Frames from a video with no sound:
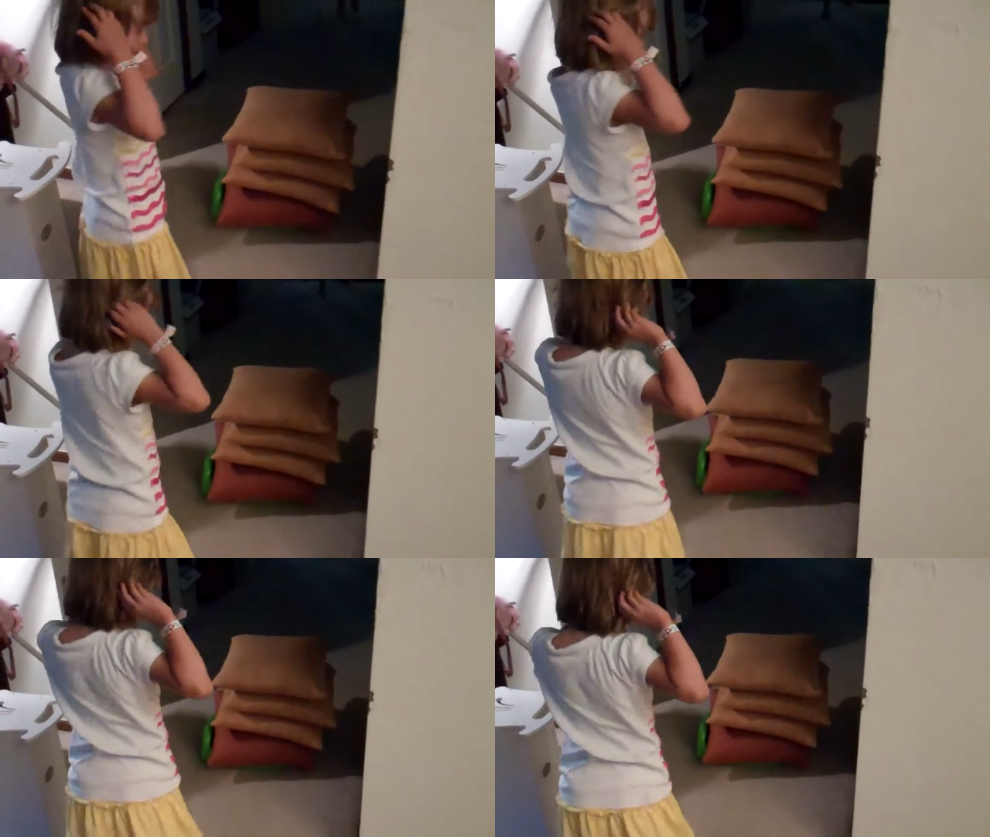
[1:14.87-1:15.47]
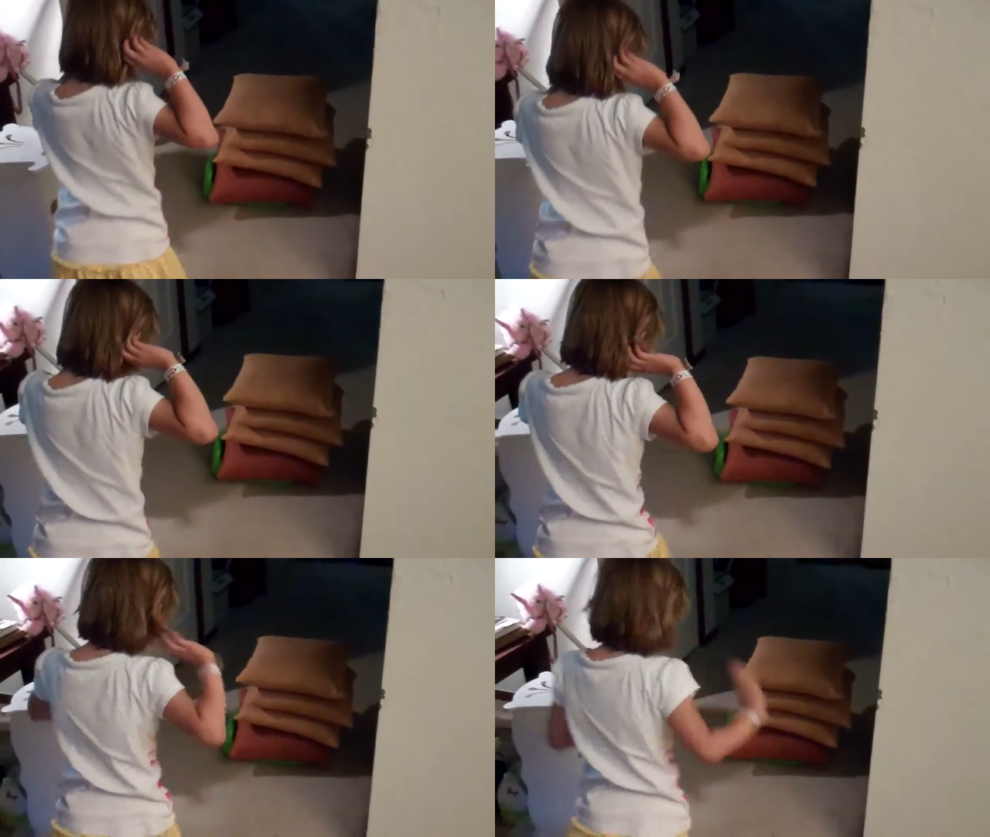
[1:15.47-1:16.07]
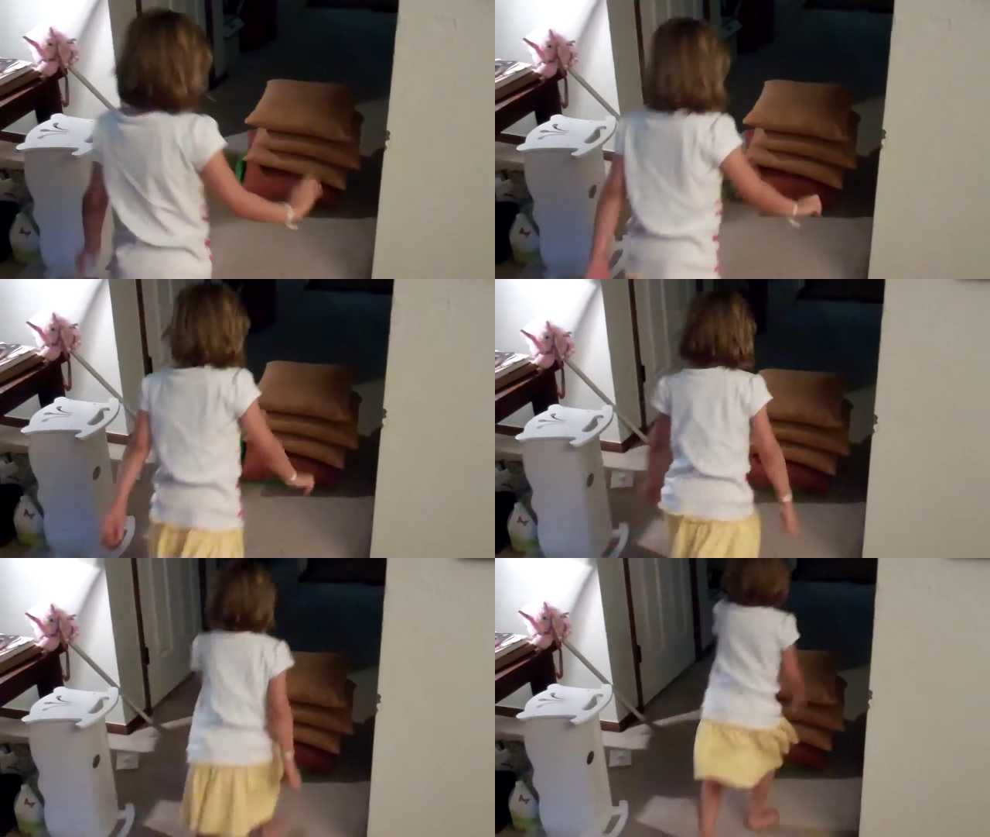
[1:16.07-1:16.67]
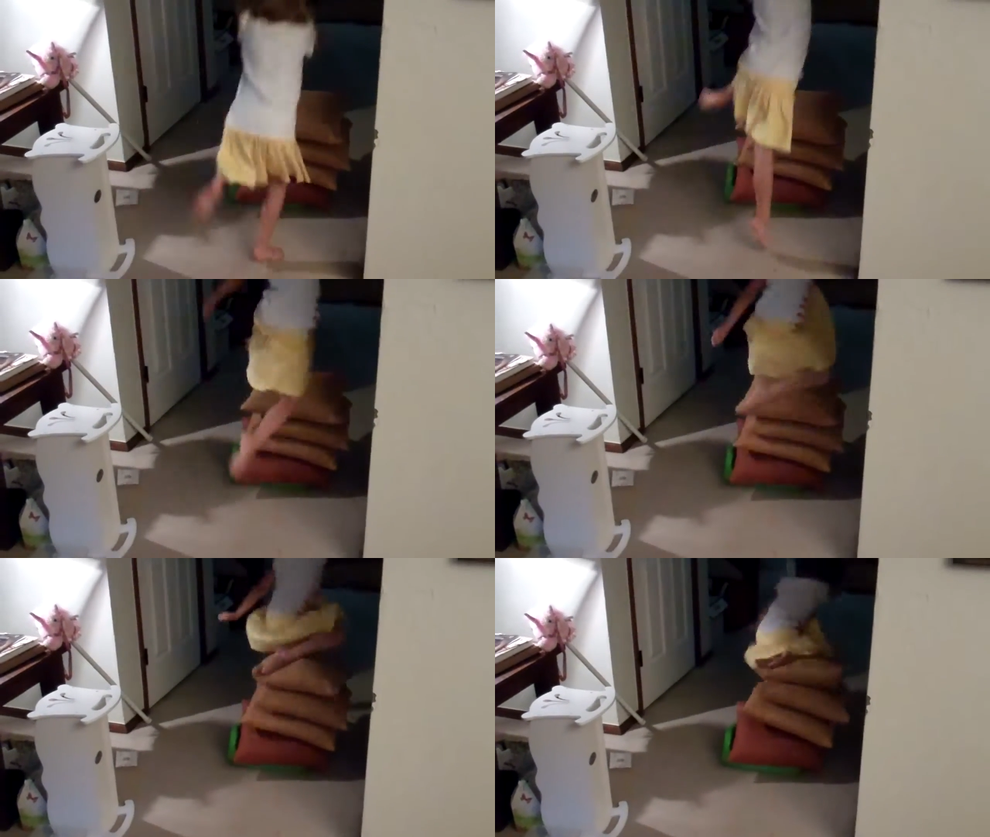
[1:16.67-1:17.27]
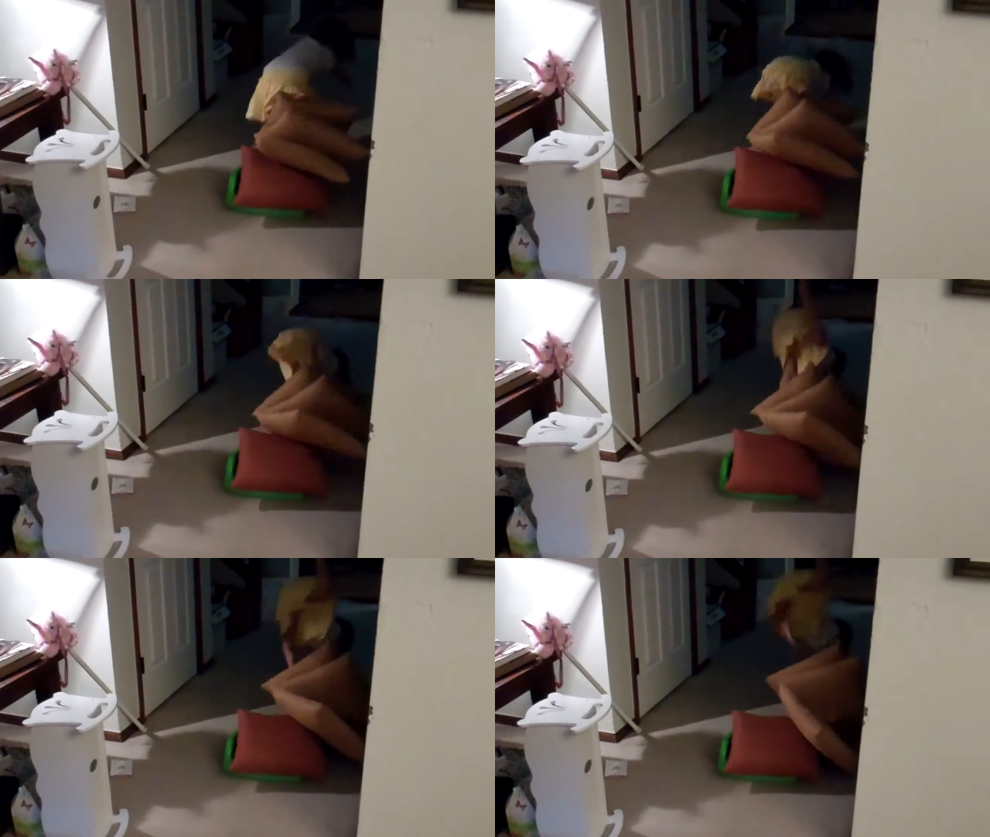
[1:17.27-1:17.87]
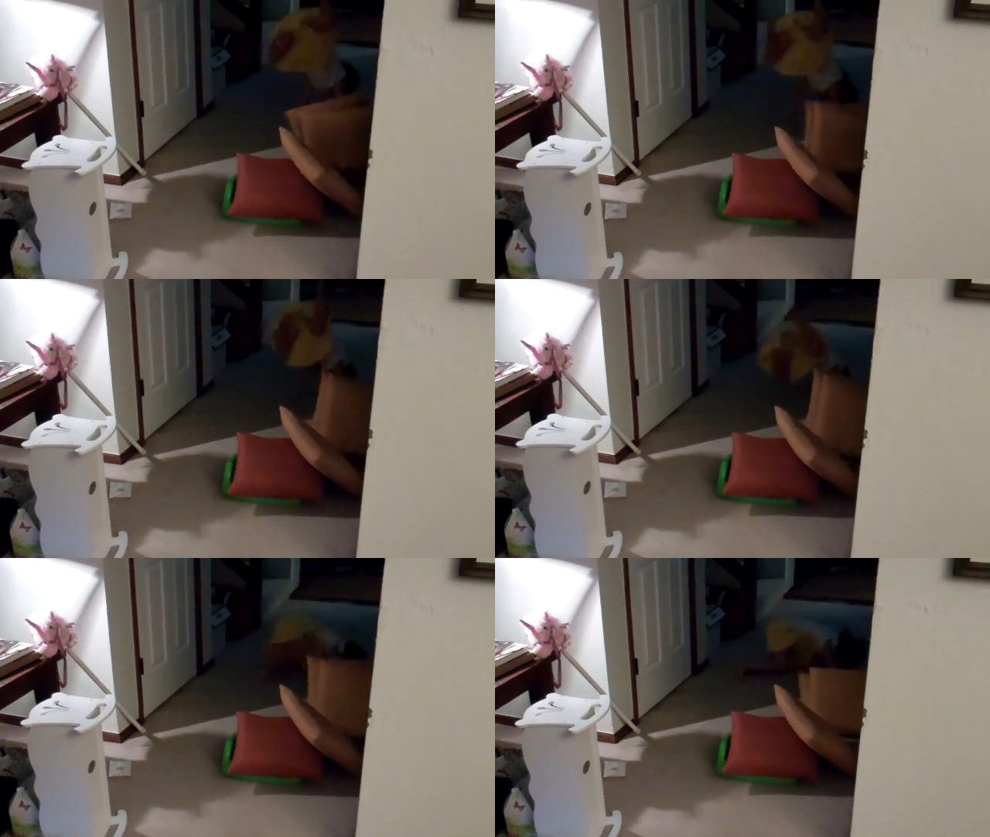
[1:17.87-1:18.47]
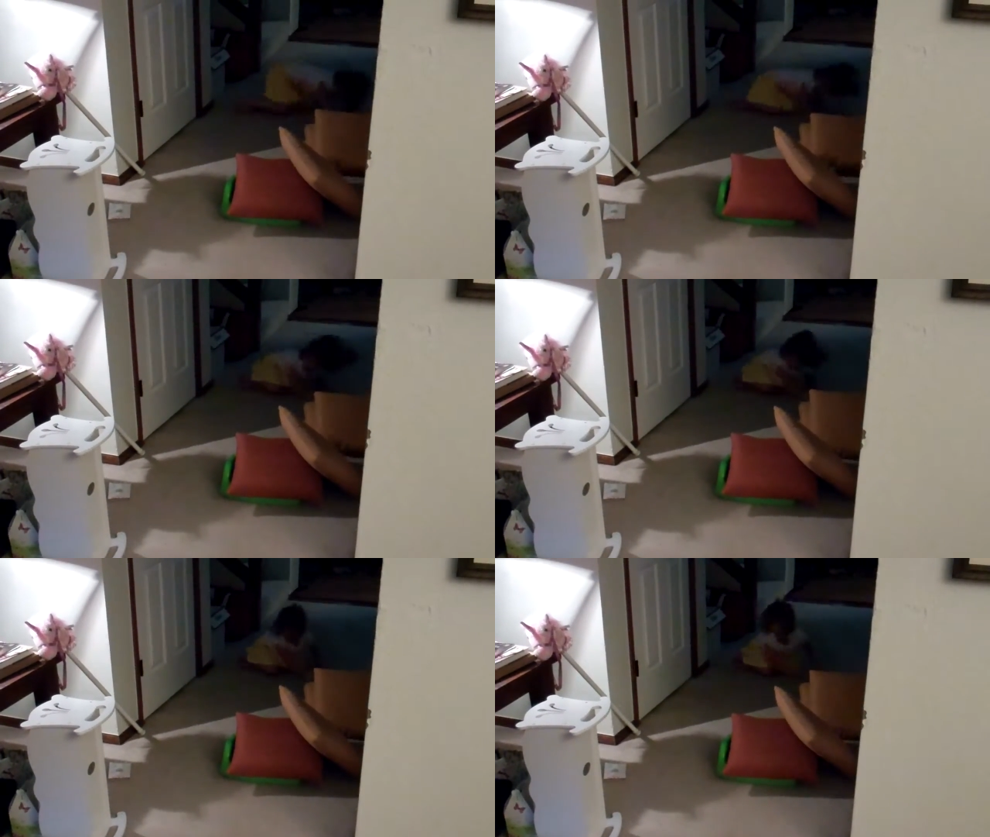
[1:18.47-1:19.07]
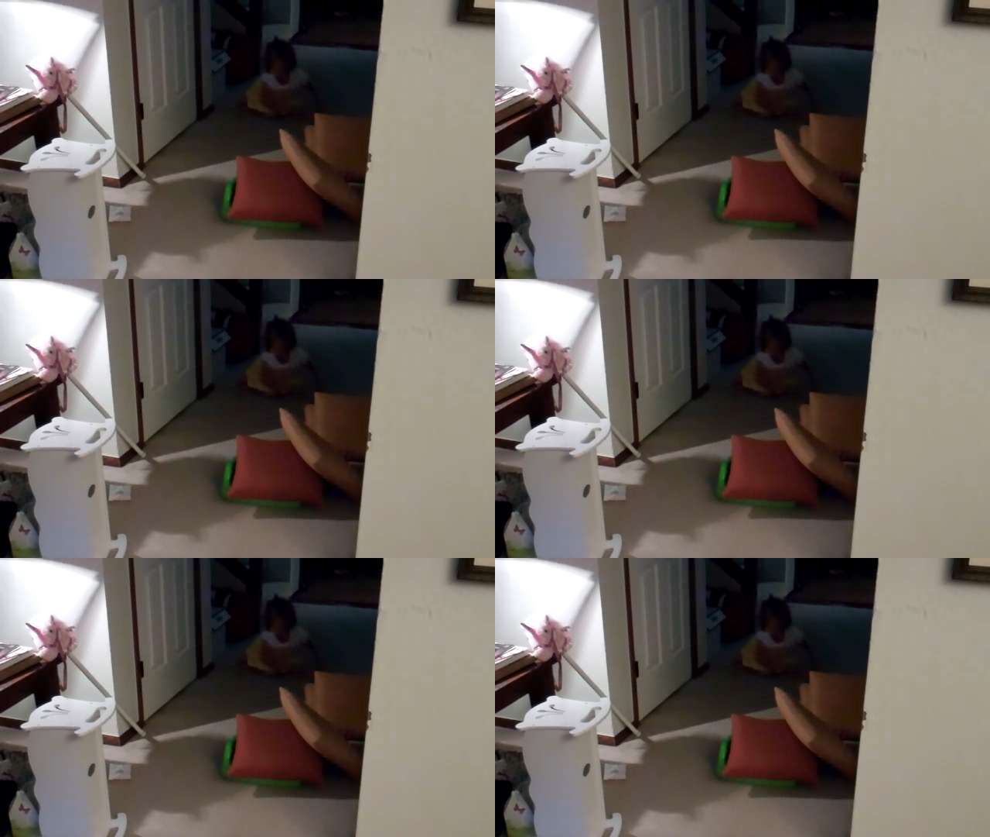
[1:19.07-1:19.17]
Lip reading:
(no speaker visible)